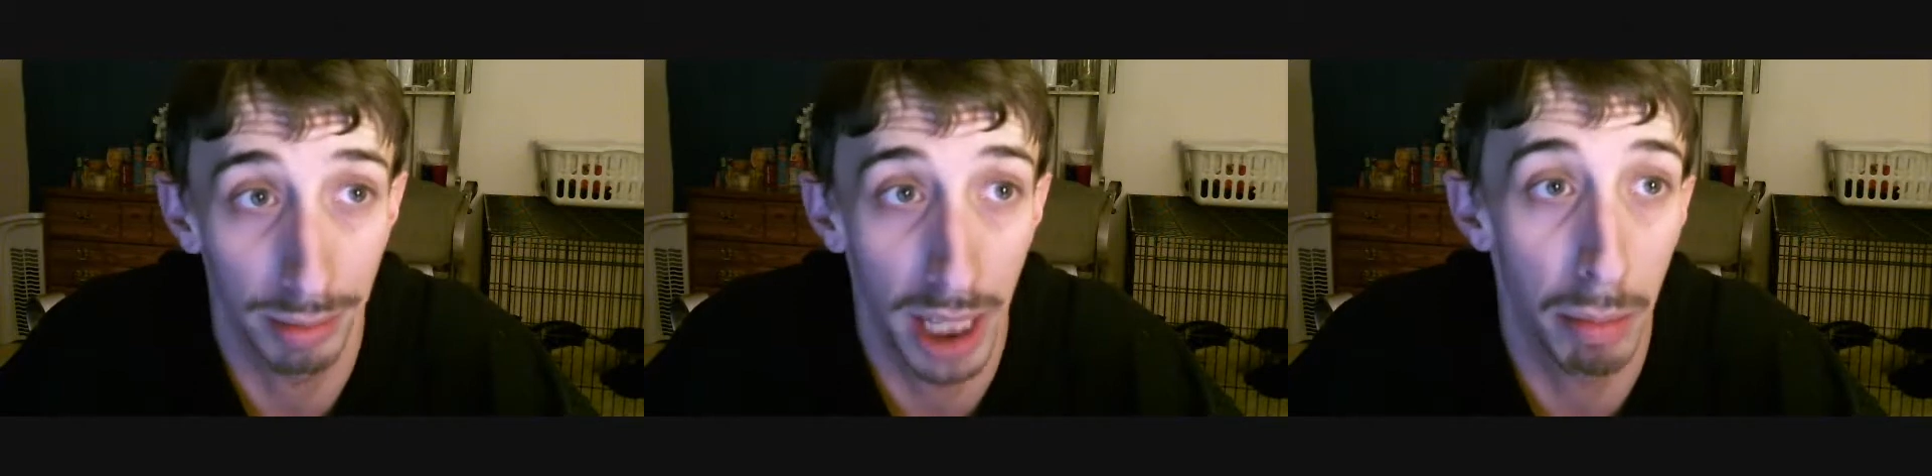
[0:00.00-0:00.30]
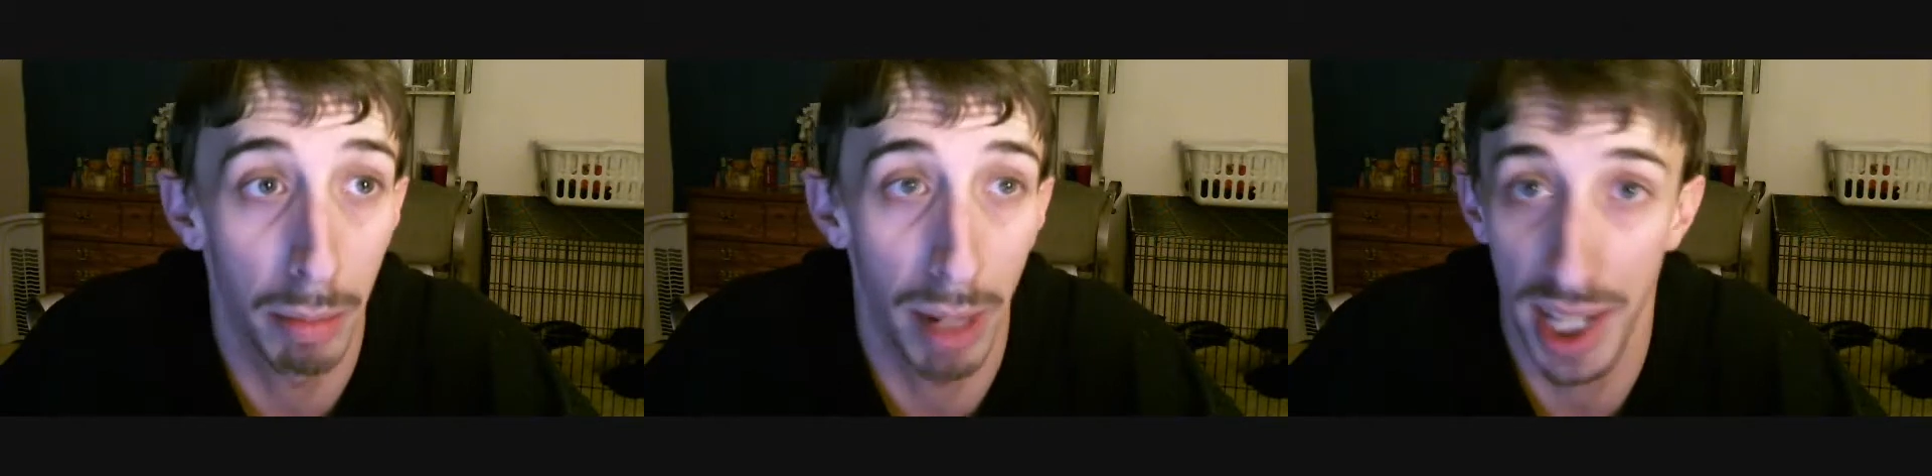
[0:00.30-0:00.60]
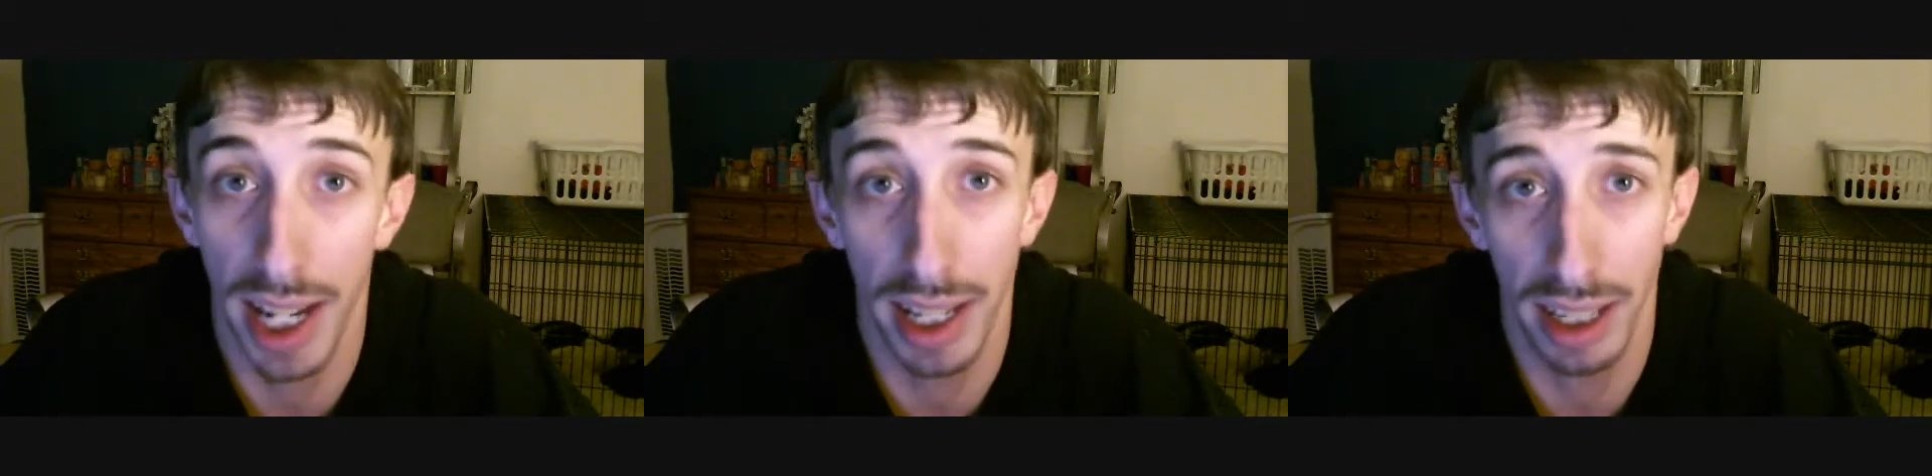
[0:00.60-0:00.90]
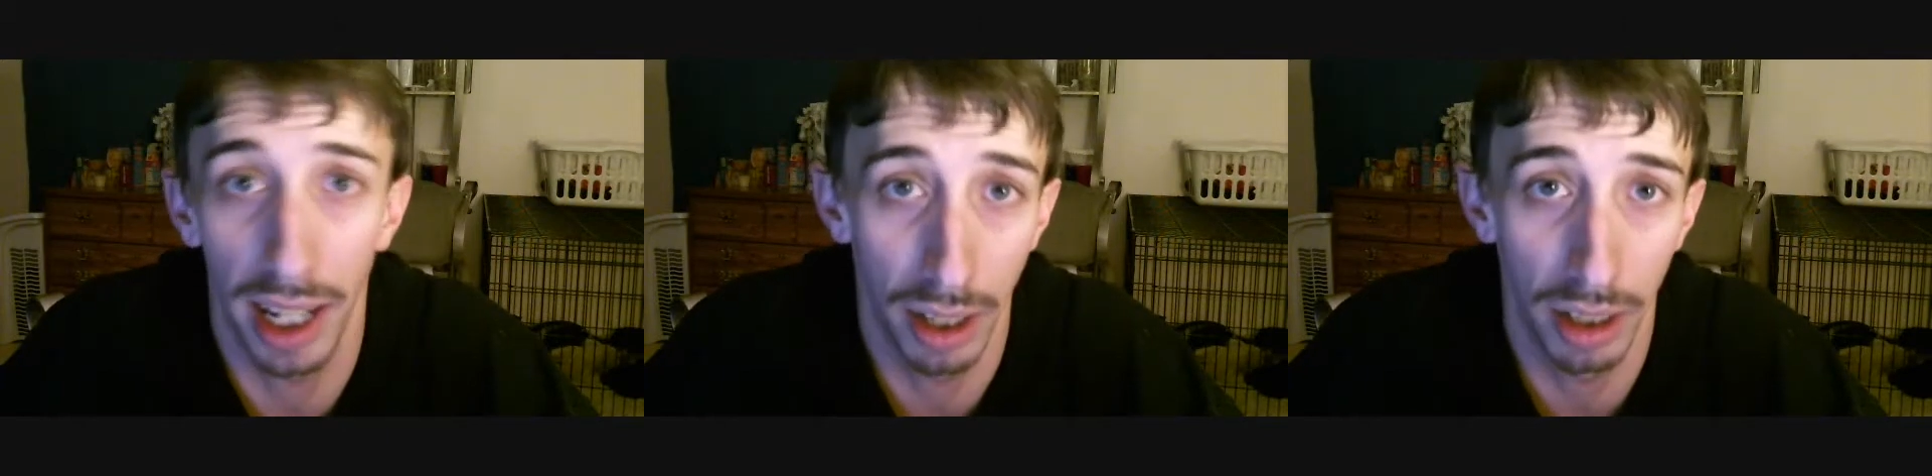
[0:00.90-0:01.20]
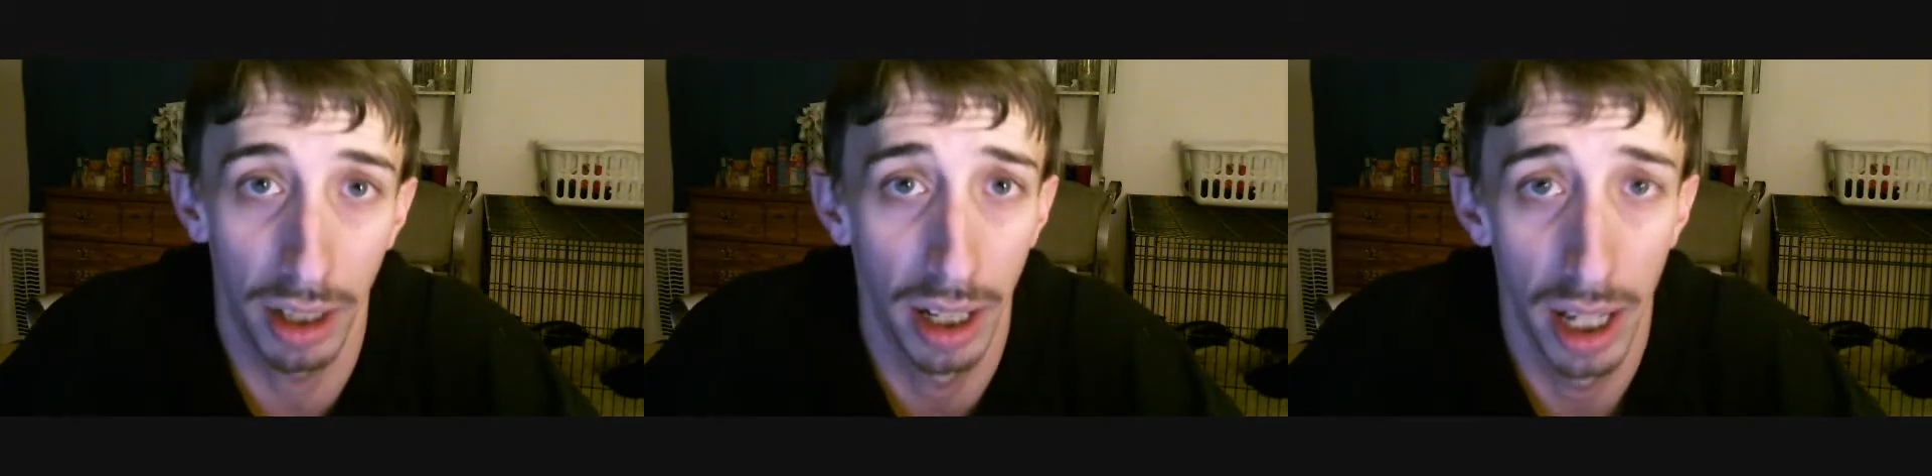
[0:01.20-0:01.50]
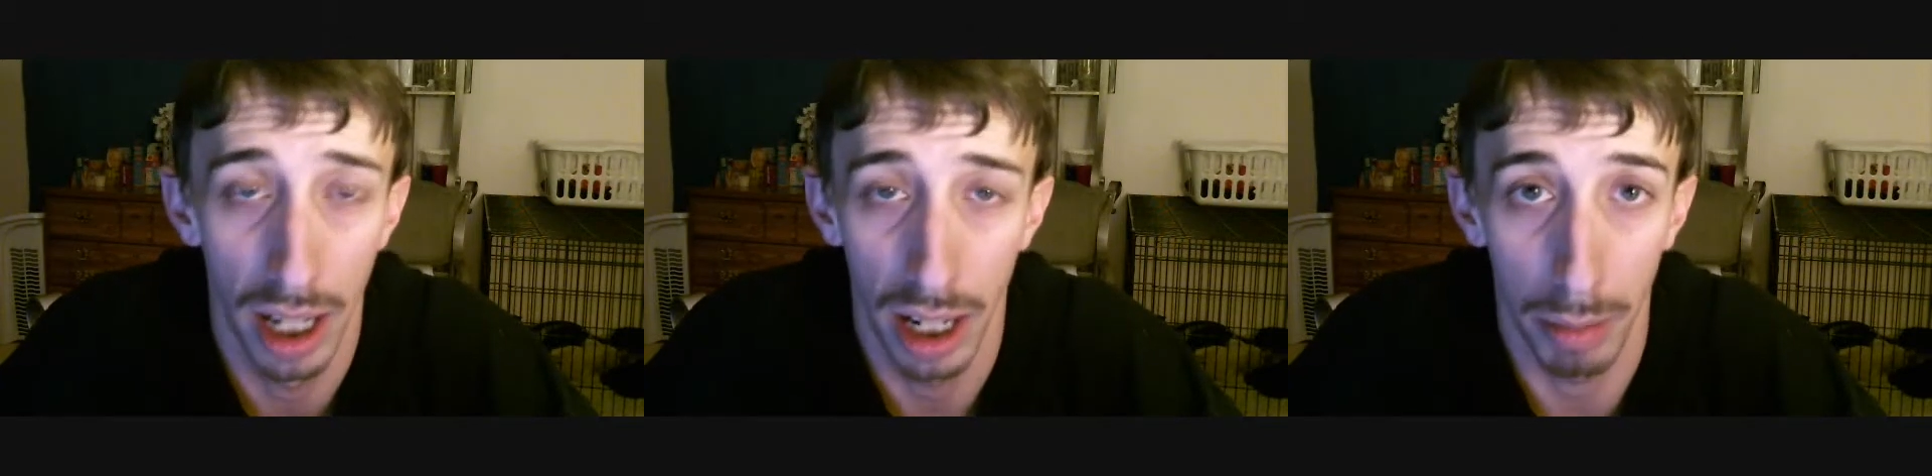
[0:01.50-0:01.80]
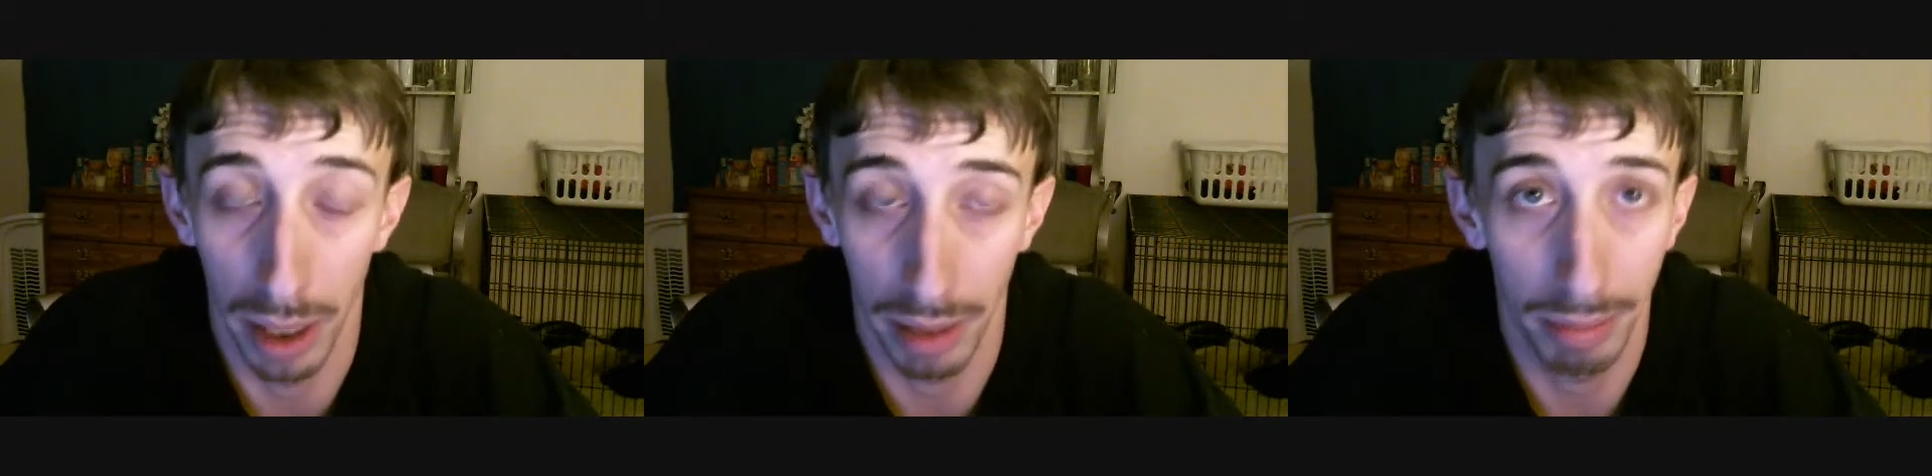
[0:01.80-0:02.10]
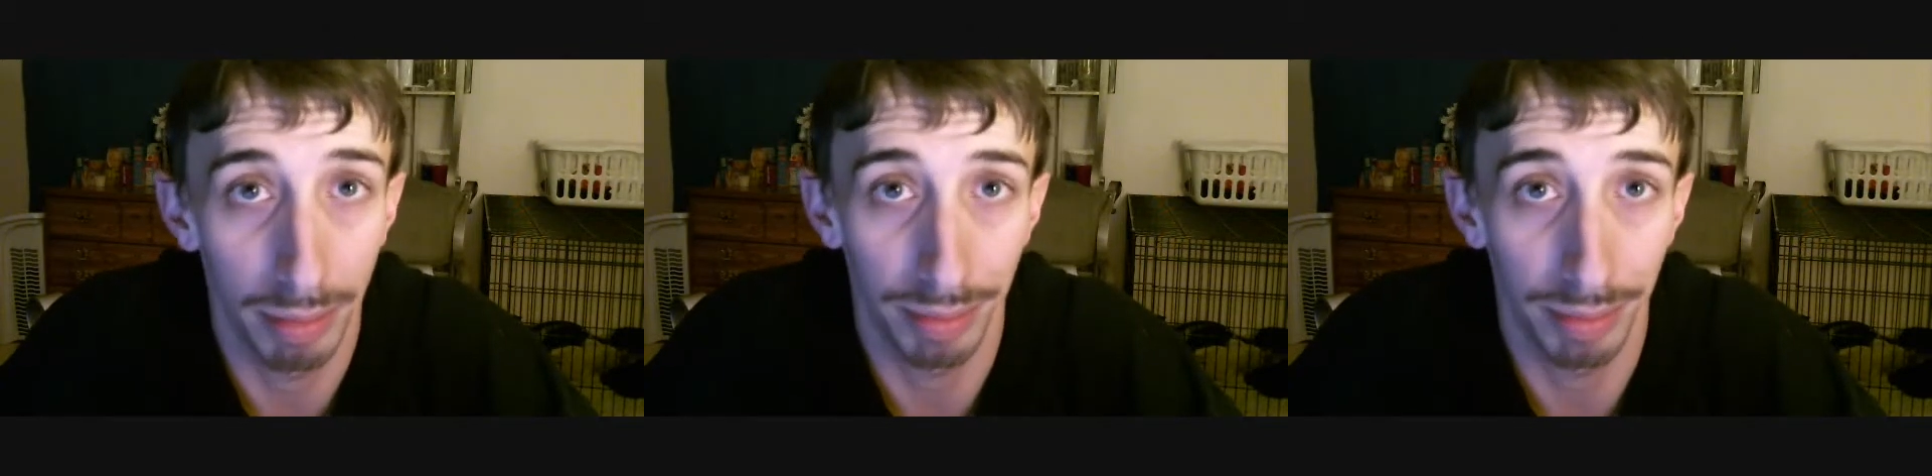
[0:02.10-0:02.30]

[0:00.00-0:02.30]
keep my set together, but